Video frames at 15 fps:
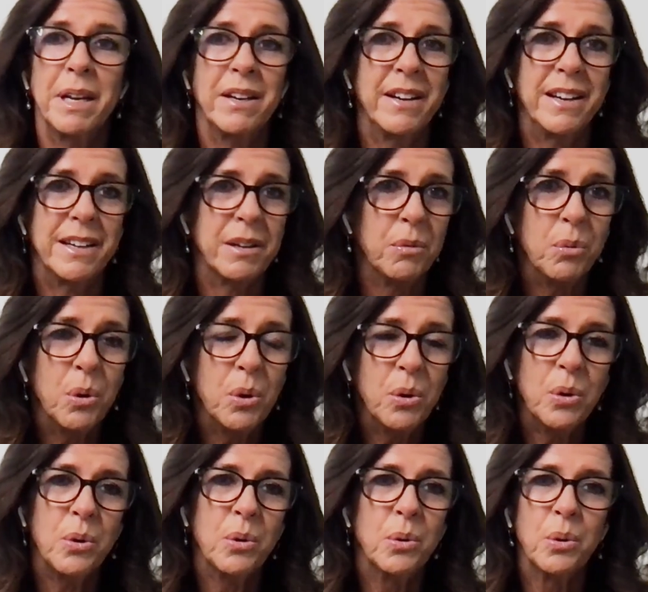like a
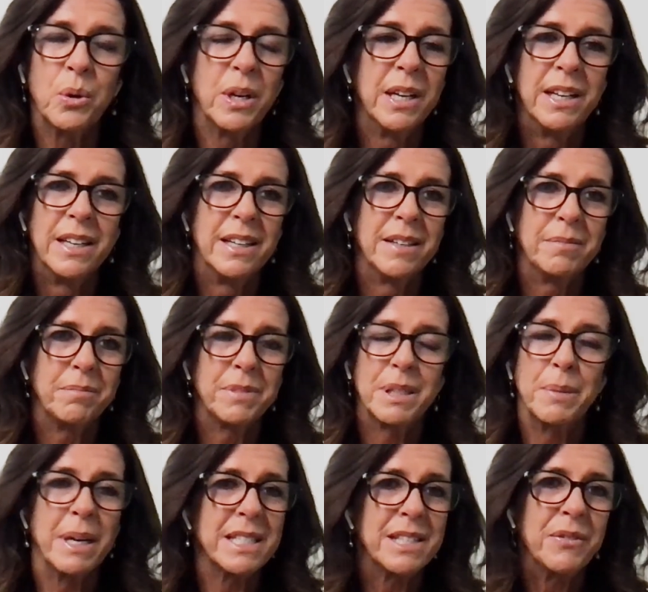walk or
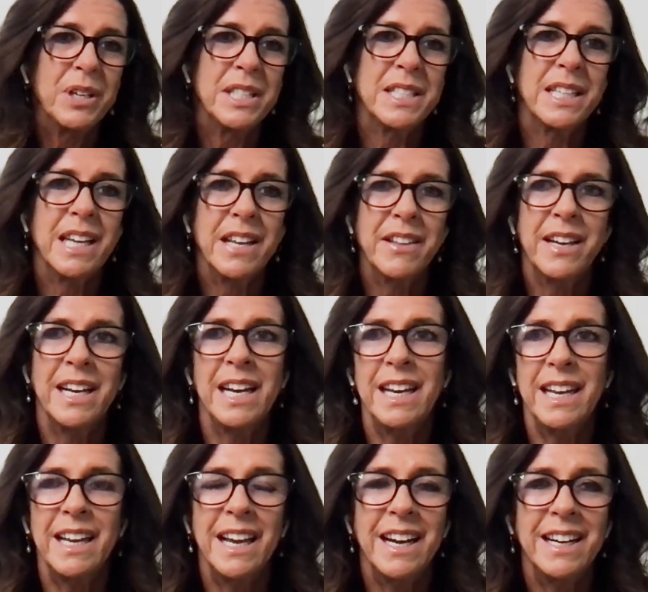some activities together,
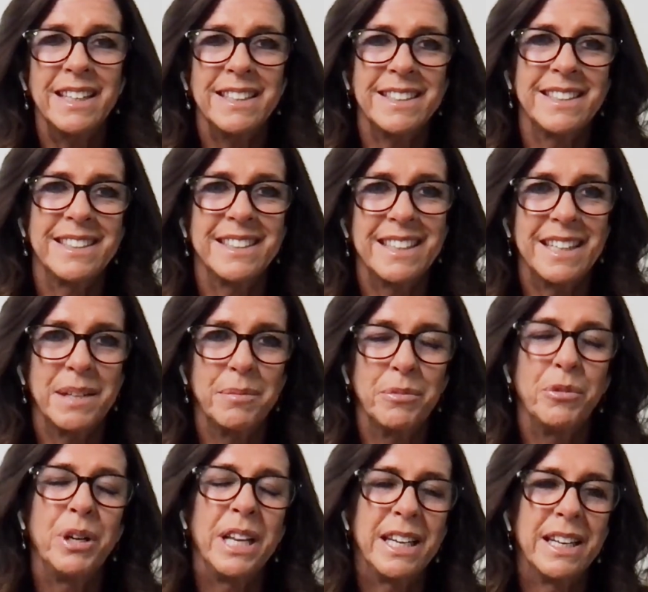eating out.
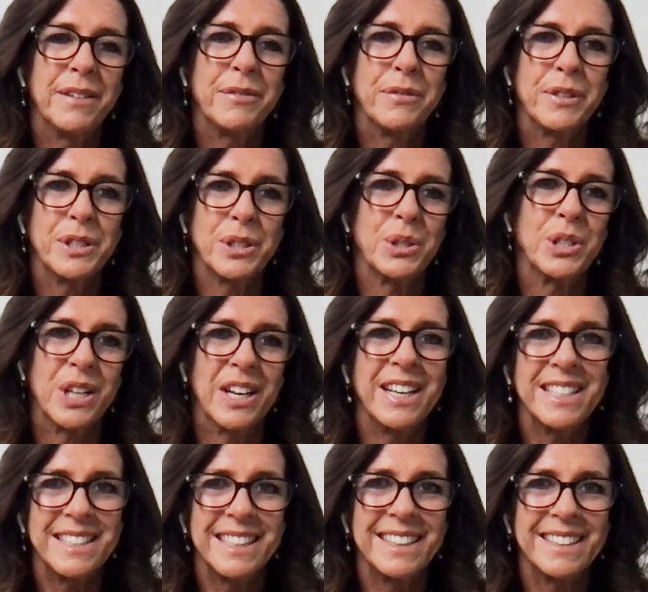Really love
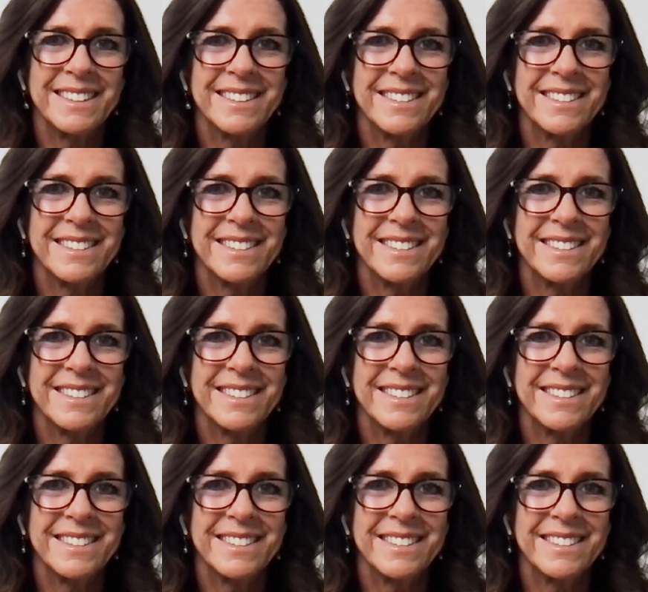socializing.